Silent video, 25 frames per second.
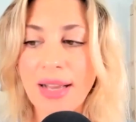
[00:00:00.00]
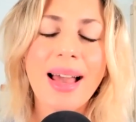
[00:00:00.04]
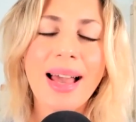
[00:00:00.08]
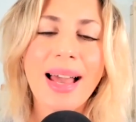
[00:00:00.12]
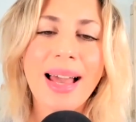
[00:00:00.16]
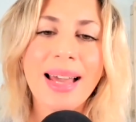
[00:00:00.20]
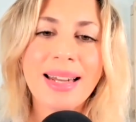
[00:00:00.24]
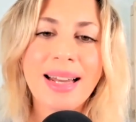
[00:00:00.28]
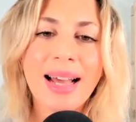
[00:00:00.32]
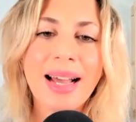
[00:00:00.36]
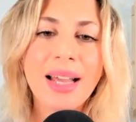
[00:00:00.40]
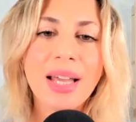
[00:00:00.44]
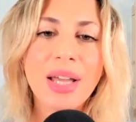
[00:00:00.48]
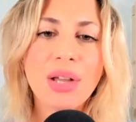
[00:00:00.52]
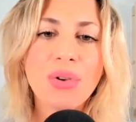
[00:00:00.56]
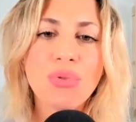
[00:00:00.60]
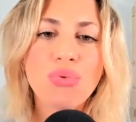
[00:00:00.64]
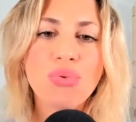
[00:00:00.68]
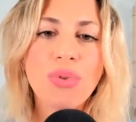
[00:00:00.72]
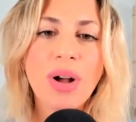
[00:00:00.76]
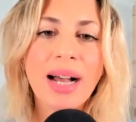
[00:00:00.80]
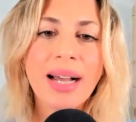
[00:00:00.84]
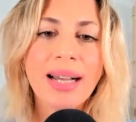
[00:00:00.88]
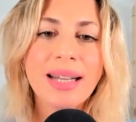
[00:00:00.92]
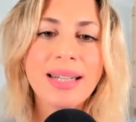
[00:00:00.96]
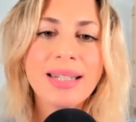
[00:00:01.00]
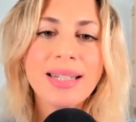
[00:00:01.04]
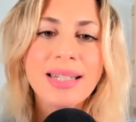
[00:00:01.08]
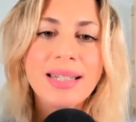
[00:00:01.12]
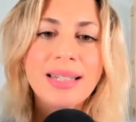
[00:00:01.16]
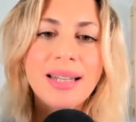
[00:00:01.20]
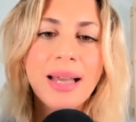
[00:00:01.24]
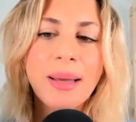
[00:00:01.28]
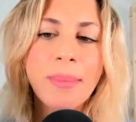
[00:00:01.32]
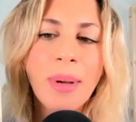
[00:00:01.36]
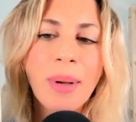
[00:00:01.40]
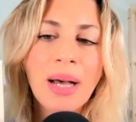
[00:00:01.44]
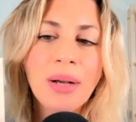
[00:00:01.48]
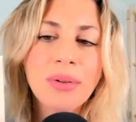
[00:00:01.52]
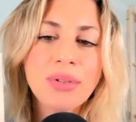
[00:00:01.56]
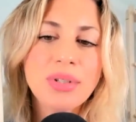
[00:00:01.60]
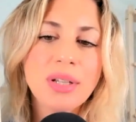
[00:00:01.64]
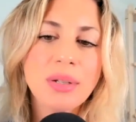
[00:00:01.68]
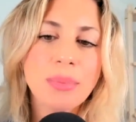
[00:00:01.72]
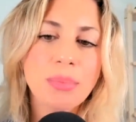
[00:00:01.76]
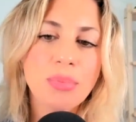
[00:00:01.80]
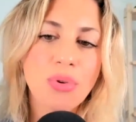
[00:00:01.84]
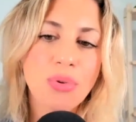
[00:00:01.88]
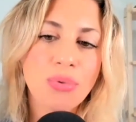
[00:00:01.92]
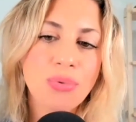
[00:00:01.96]
And I write about
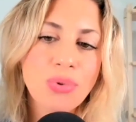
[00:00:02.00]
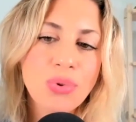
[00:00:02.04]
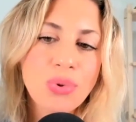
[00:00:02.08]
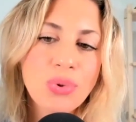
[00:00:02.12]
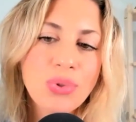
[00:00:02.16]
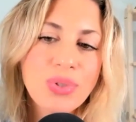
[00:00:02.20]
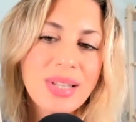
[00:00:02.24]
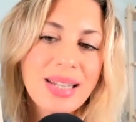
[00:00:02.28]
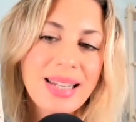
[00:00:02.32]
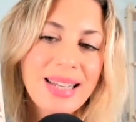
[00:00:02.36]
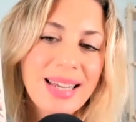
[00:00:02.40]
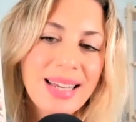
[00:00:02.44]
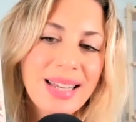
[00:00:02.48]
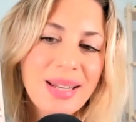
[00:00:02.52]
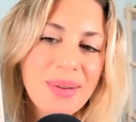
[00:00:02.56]
it profusely